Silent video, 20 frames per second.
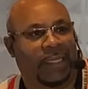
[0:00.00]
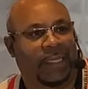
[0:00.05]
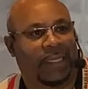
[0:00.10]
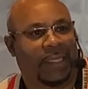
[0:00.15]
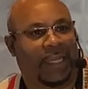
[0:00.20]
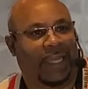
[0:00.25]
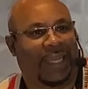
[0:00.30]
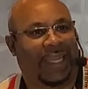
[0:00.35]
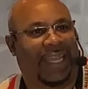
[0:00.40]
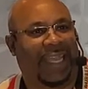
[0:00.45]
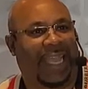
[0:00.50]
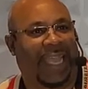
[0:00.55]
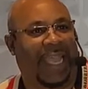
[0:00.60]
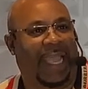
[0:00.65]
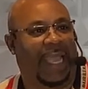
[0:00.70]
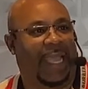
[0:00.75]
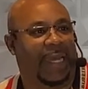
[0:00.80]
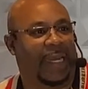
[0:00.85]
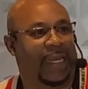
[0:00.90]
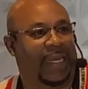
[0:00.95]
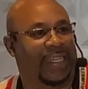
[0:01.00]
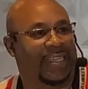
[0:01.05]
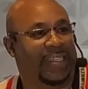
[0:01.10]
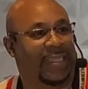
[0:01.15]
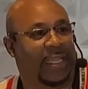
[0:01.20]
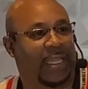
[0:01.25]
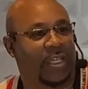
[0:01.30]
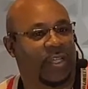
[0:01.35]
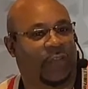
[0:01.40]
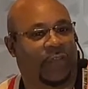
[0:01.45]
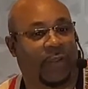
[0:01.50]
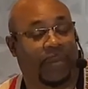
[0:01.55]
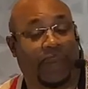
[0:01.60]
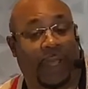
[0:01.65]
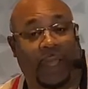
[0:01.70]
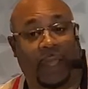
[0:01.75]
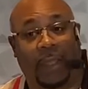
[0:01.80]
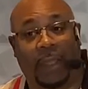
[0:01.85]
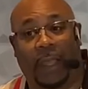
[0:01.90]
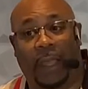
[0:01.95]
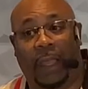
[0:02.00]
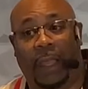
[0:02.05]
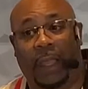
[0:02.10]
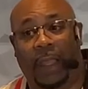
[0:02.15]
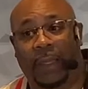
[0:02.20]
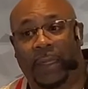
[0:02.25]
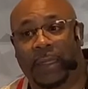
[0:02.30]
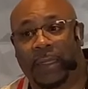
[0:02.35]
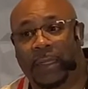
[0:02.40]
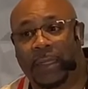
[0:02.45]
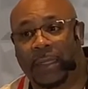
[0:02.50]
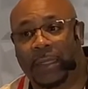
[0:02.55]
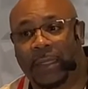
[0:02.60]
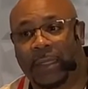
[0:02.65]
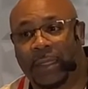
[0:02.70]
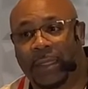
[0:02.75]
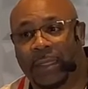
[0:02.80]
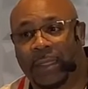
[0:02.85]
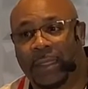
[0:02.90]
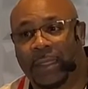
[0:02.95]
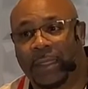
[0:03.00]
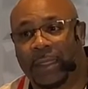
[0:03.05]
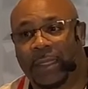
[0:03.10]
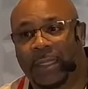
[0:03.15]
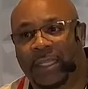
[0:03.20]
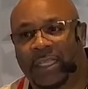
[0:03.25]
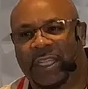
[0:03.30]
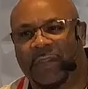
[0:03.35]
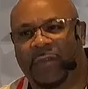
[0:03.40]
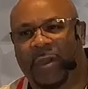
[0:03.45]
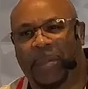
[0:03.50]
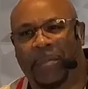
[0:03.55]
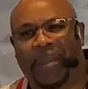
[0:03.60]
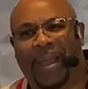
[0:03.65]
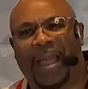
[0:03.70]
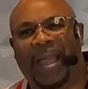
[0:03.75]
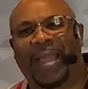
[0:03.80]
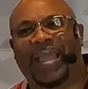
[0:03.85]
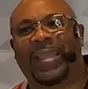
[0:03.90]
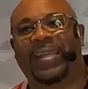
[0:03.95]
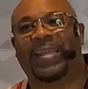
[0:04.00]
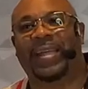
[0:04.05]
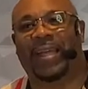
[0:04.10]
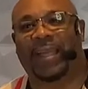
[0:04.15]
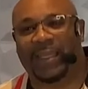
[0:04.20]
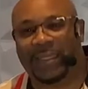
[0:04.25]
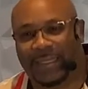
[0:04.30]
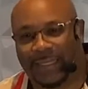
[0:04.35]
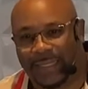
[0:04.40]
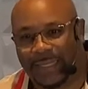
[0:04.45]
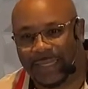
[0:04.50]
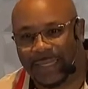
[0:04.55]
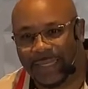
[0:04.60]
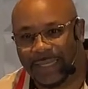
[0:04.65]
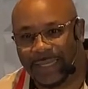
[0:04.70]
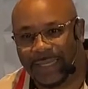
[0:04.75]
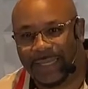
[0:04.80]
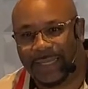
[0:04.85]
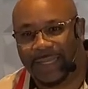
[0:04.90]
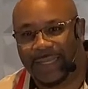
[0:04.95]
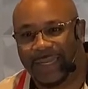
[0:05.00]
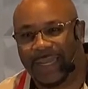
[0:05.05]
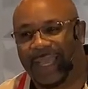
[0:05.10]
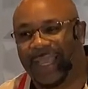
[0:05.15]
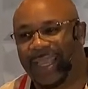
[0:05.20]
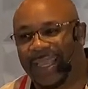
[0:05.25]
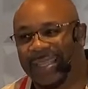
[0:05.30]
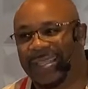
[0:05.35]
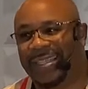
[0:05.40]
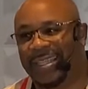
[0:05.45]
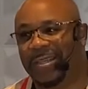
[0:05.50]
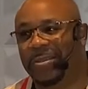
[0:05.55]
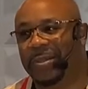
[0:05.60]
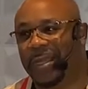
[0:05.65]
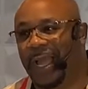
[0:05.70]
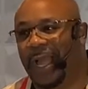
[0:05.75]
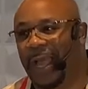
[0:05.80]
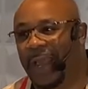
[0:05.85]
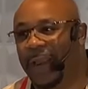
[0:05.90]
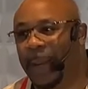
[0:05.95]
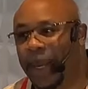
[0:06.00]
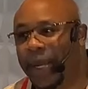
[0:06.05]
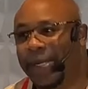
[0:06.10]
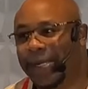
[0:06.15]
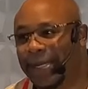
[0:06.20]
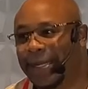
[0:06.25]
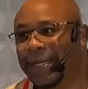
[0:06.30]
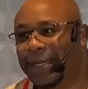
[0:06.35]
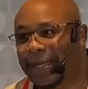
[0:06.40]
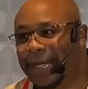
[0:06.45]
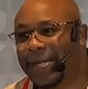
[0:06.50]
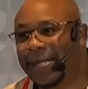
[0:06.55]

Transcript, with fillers: a hand and a touch from our God Amen. to remind us that He still got it.